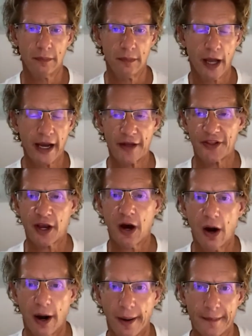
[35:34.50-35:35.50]
I got the
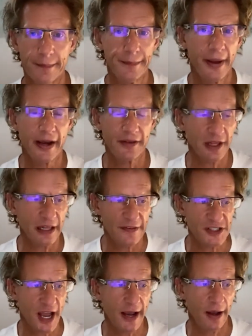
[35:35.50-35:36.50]
car. I got the
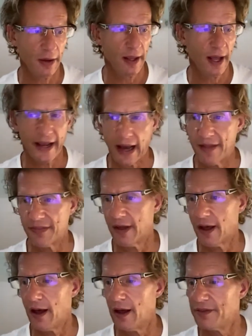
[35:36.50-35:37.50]
lifestyle. I got
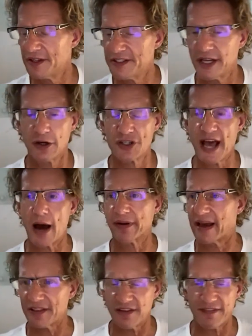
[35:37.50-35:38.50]
the dinners out.
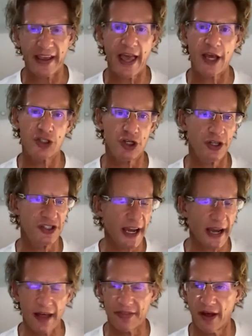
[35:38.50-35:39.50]
I got the vacations. I
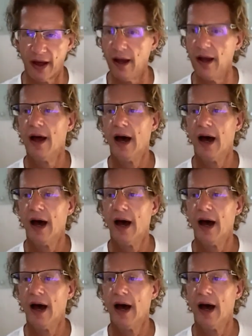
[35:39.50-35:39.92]
got the.